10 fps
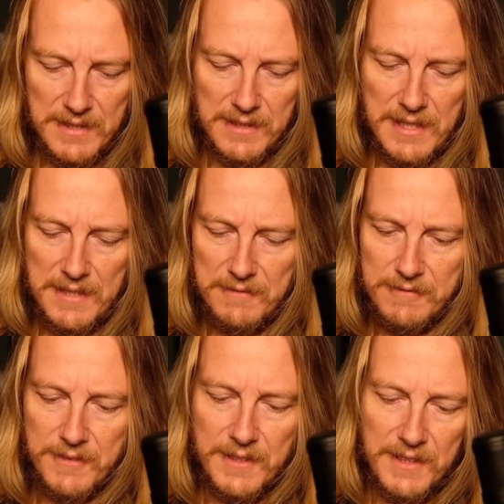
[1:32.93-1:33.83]
kind
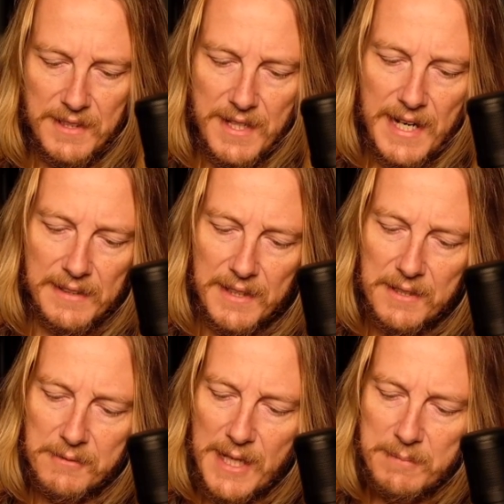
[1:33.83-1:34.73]
of
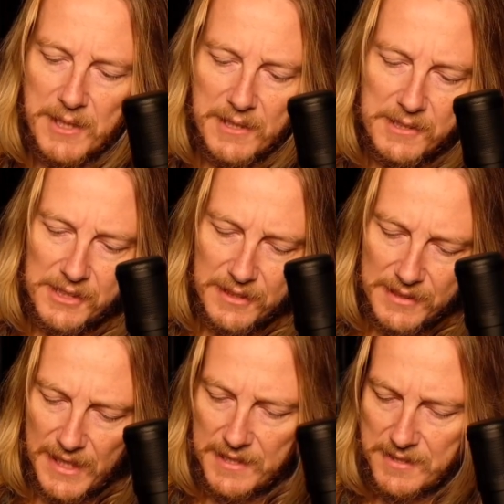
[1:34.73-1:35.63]
nylon wrapped hardshell
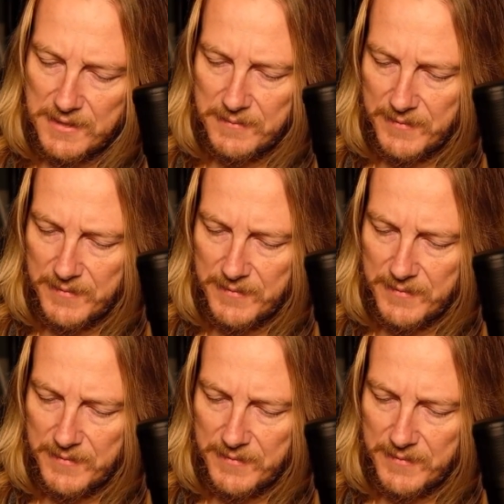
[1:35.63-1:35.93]
case,